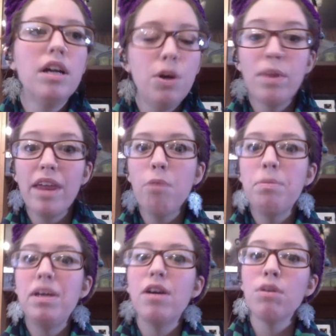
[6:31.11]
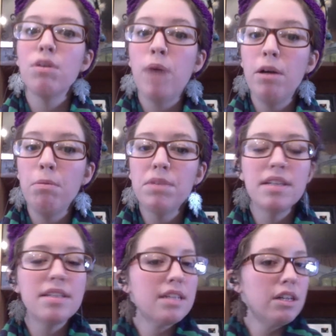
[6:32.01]
without being overwhelmed and
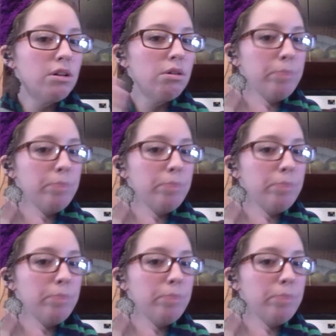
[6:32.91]
still